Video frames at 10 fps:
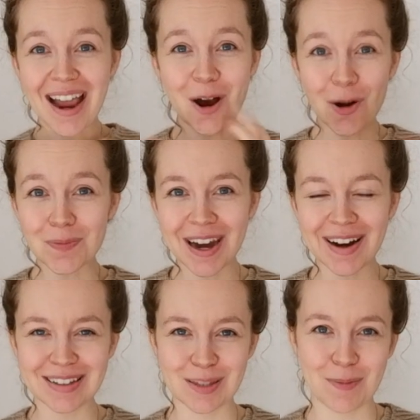I hope that
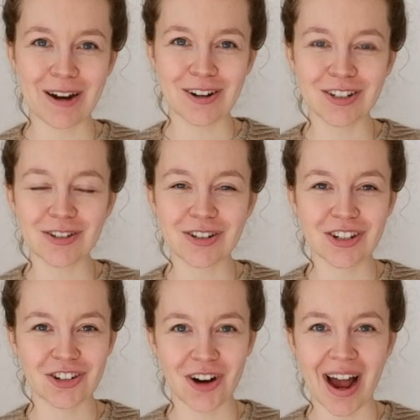I inspired you
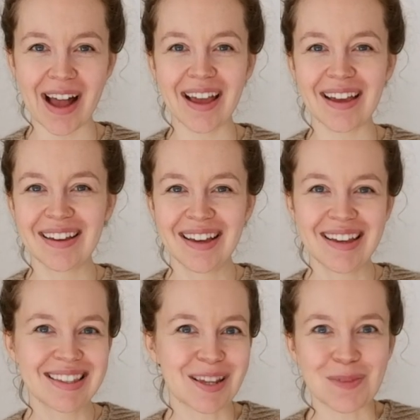to try
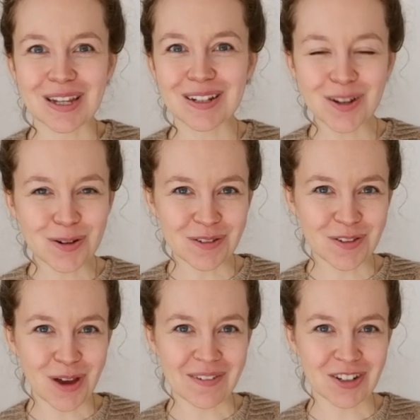something new
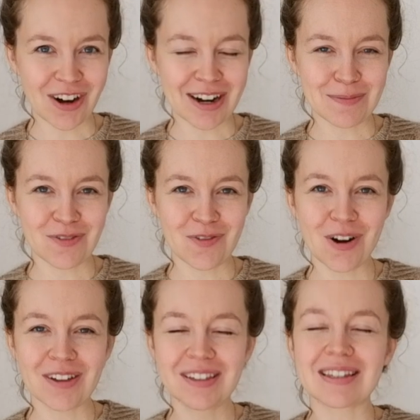if you haven't tried it
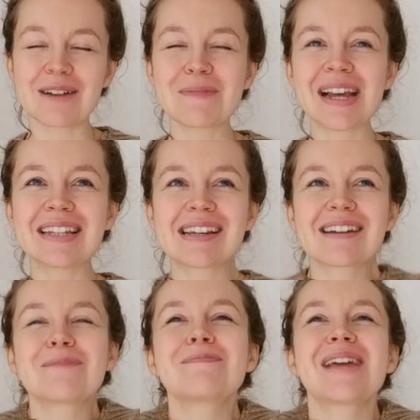before. This
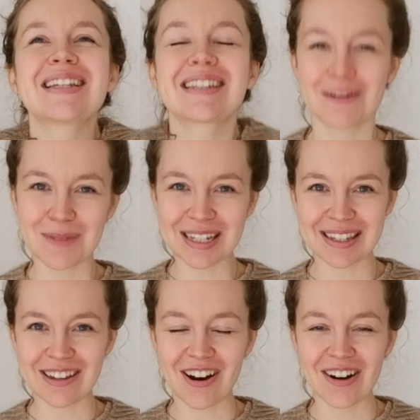amazing, amazing,
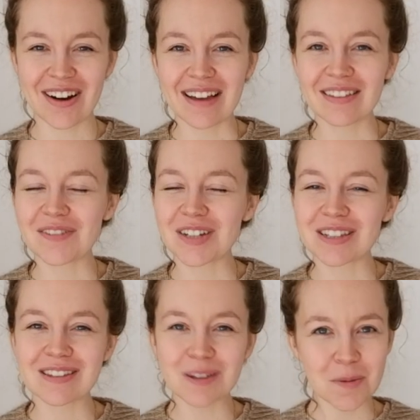amazing yarn. I love
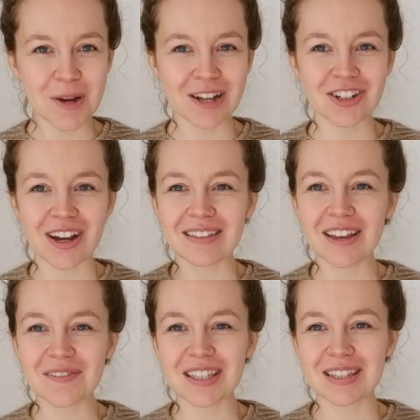it so much. I
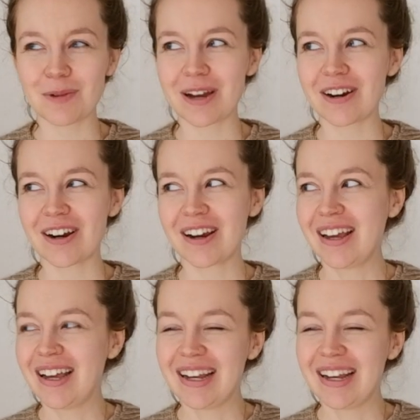love this sweater.